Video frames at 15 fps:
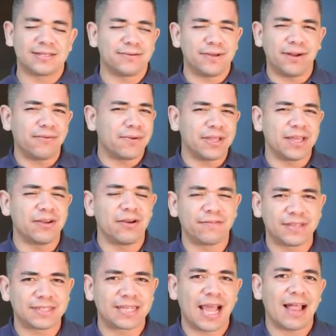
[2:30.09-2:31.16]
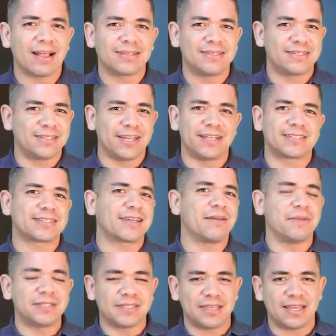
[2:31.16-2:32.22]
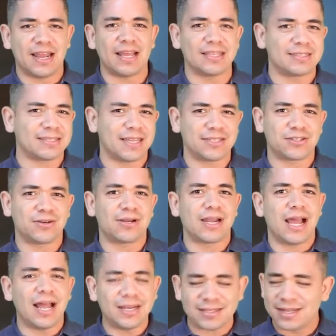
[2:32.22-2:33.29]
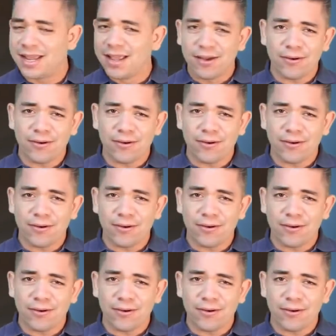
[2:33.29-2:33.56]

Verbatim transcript: So we don't really know if this Galaxy J is coming to the United States or not,